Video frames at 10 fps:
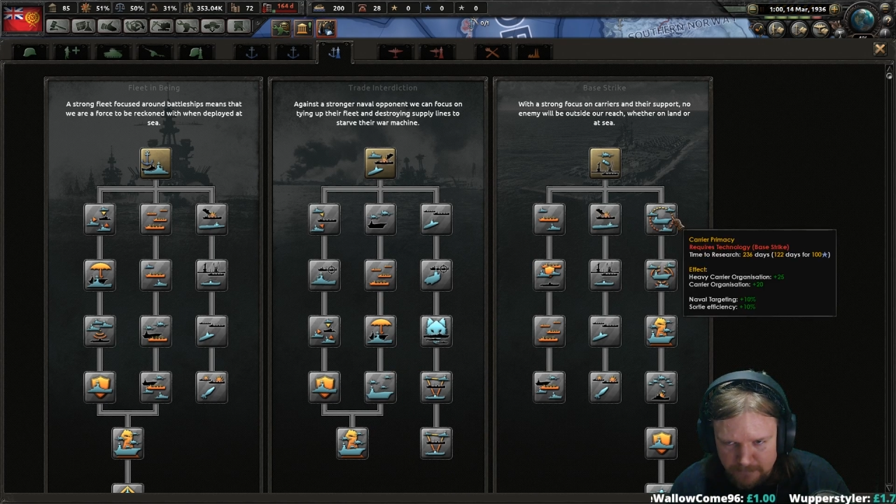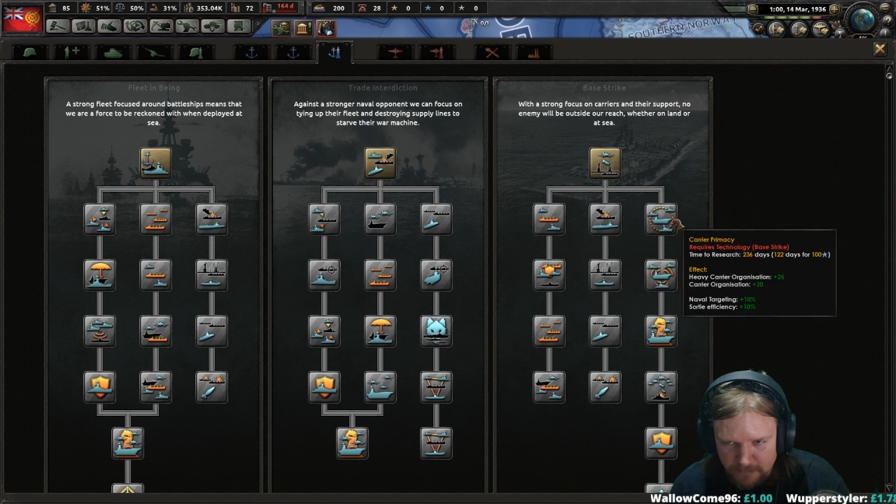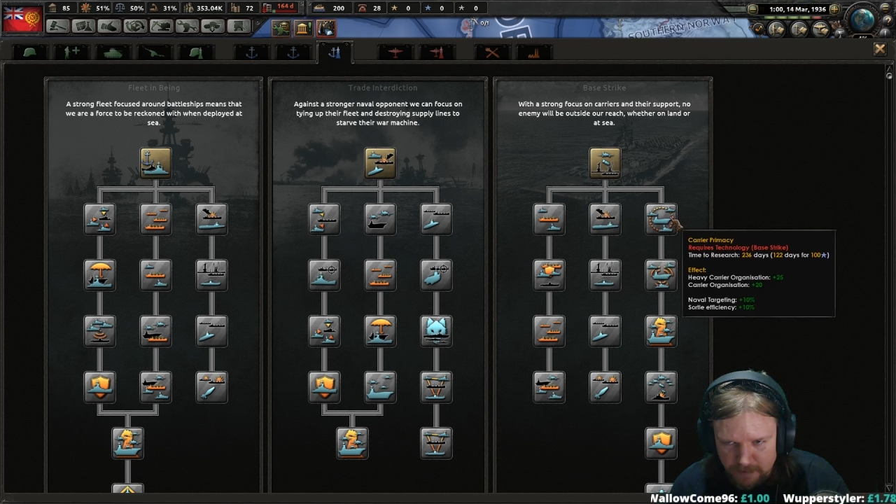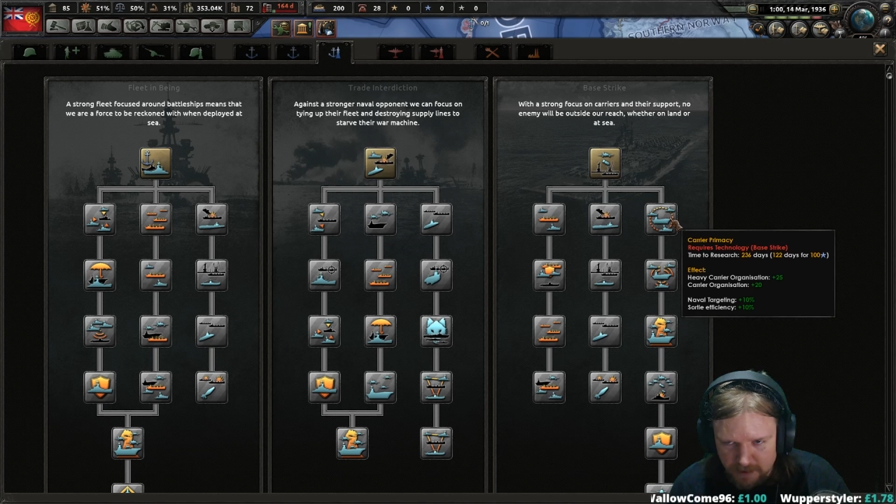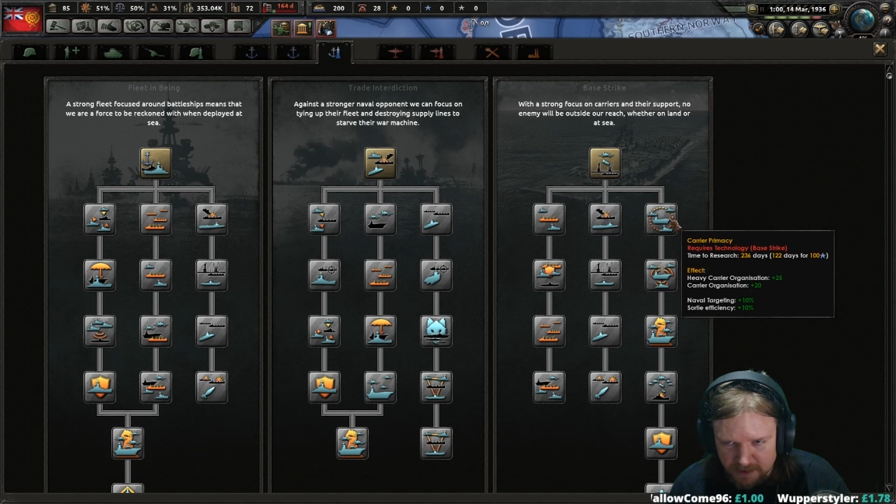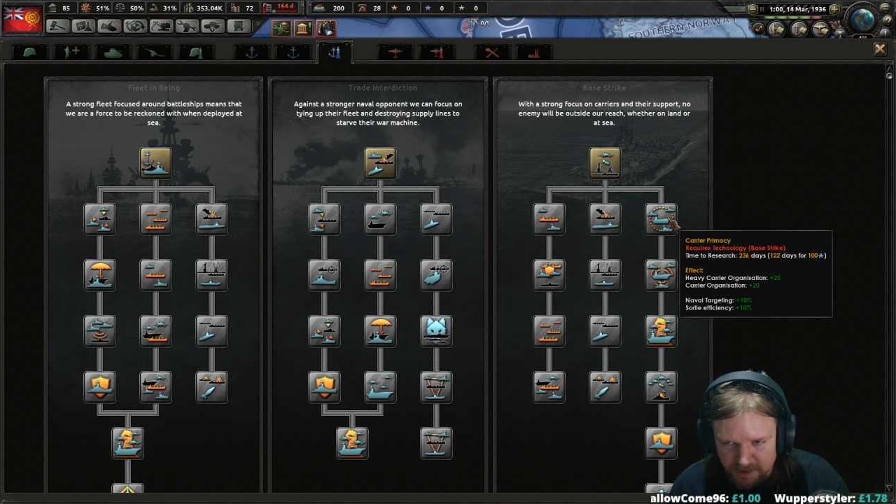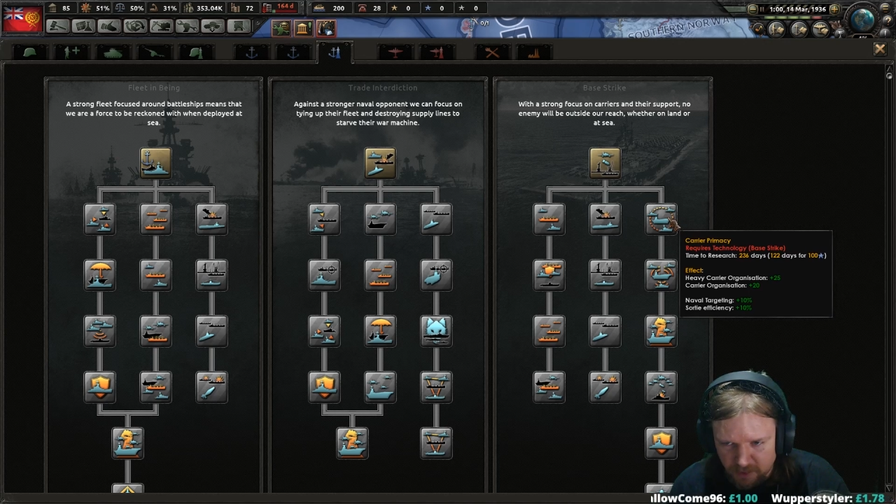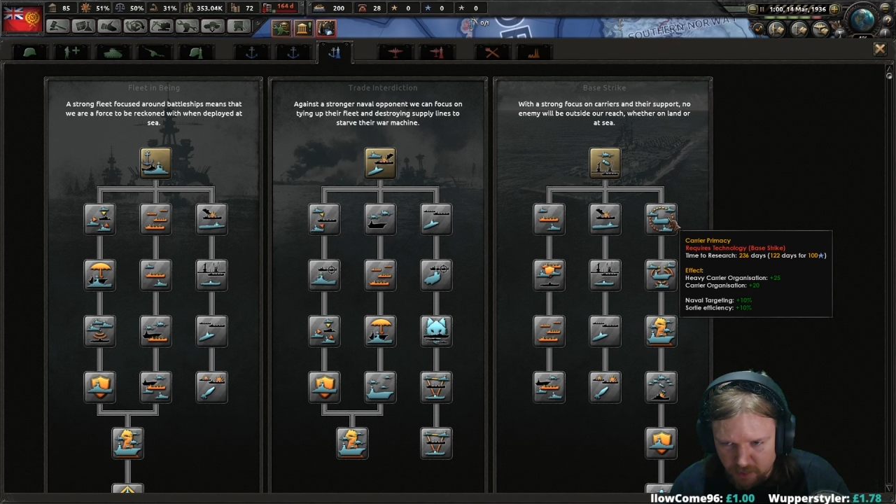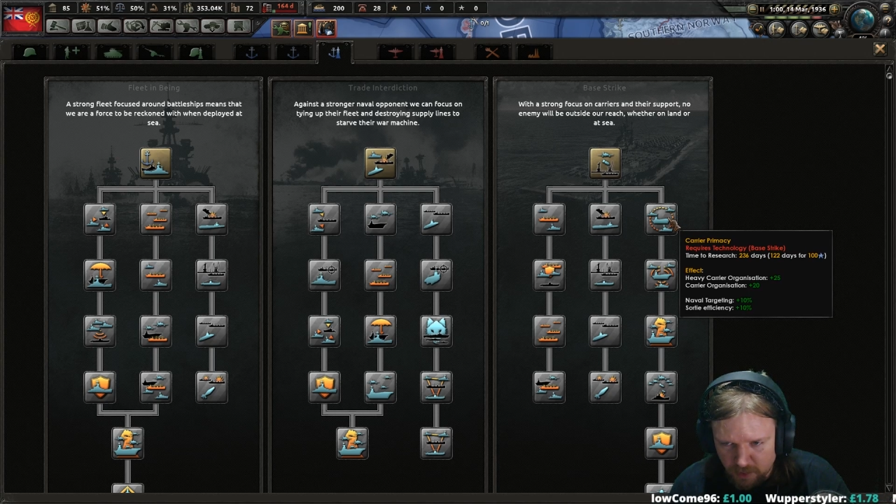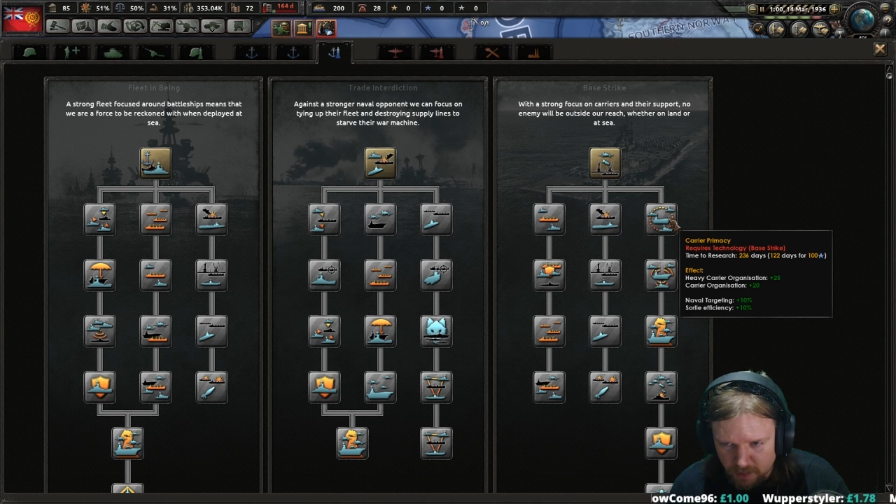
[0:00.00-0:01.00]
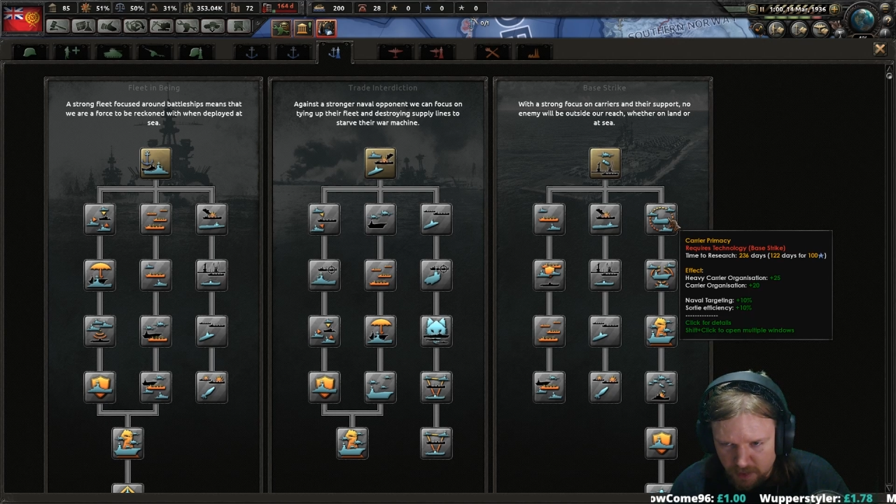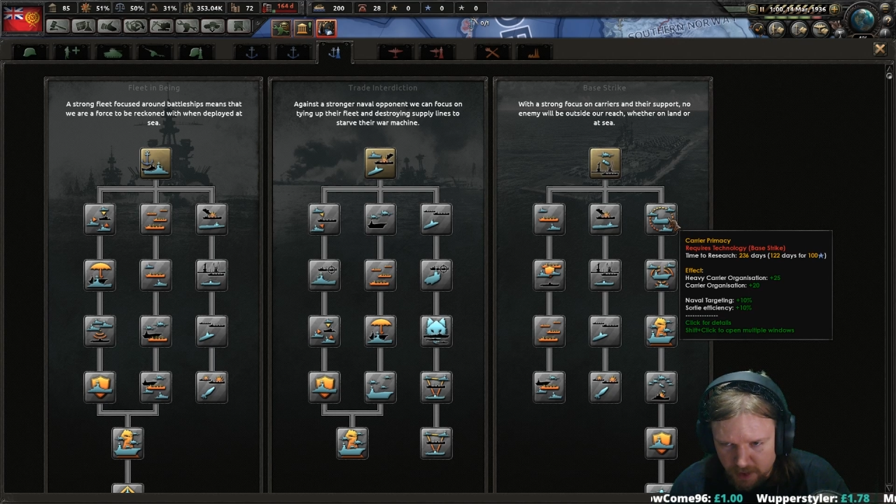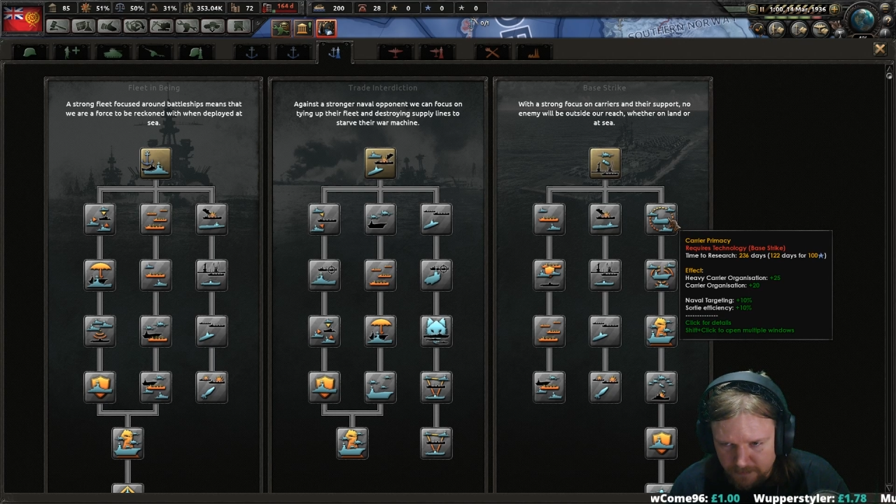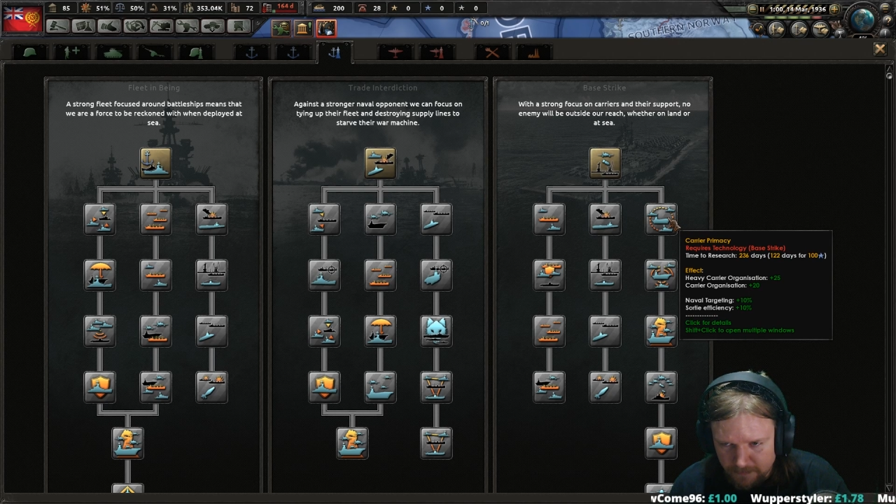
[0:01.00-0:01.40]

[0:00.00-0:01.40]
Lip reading: At least I thought there were.